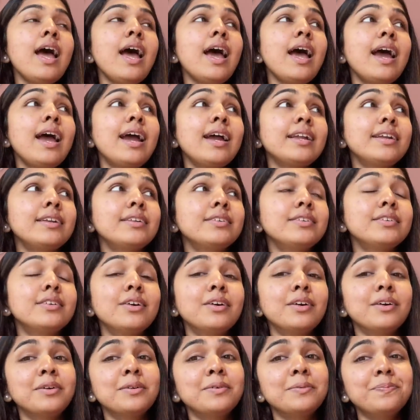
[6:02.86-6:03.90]
And
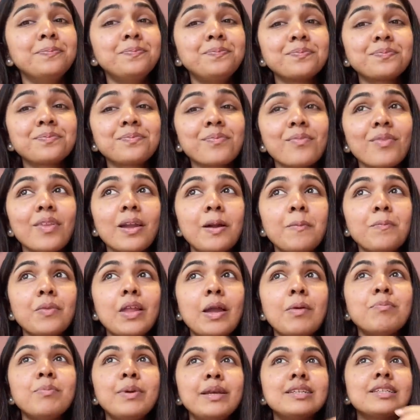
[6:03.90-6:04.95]

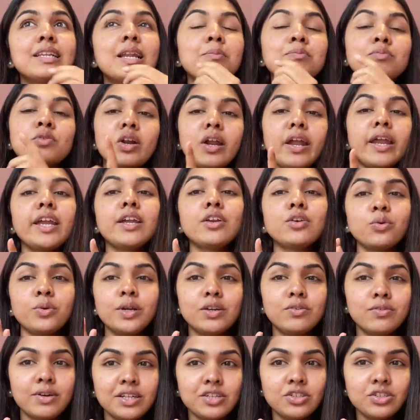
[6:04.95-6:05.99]
I'm trying to be
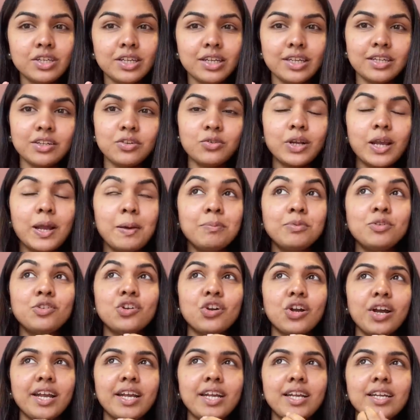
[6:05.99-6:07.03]
vegetarian, okay? I'm
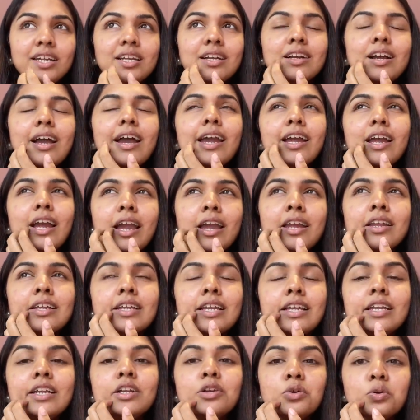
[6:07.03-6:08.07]
trying. I
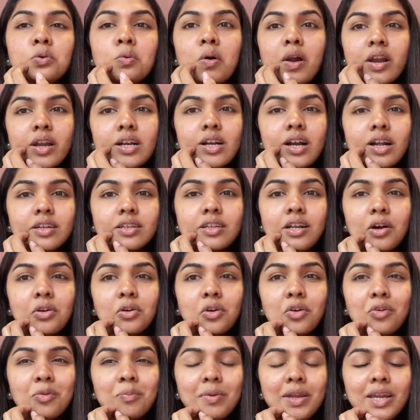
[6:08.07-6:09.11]
really do want to cut down
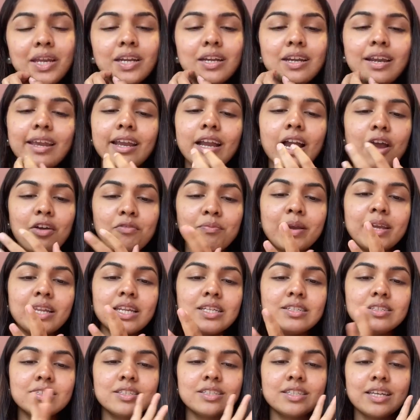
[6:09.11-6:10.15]
on meat. Like, I have my
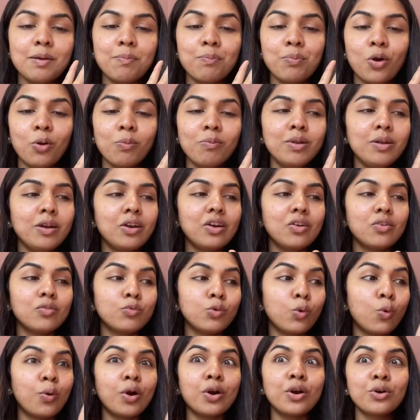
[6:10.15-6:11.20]
reasons. I probably
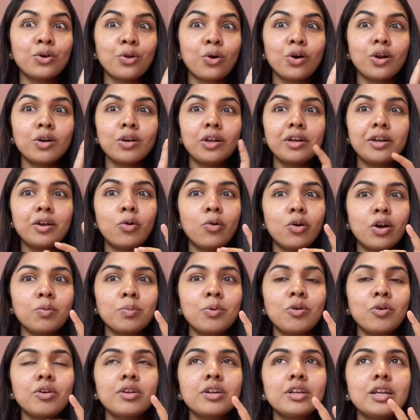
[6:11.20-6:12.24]
don't want to talk like a lot
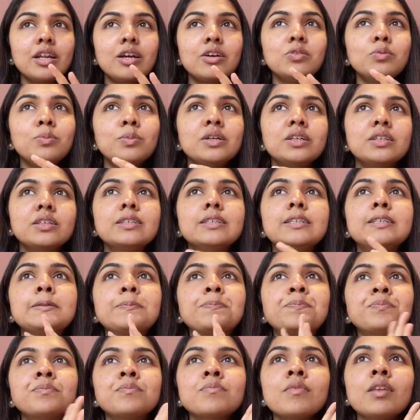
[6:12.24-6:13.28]
about it now, but
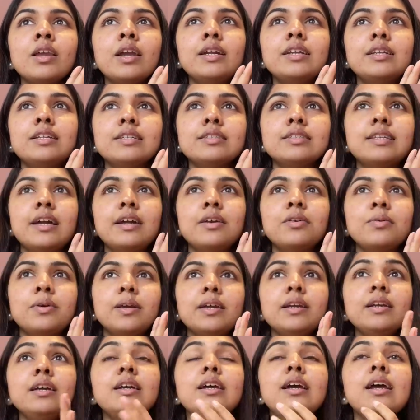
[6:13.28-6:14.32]
it is that
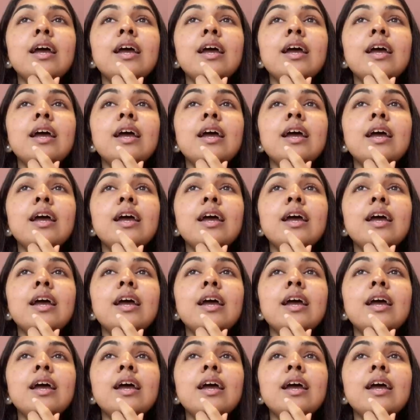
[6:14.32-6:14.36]
way.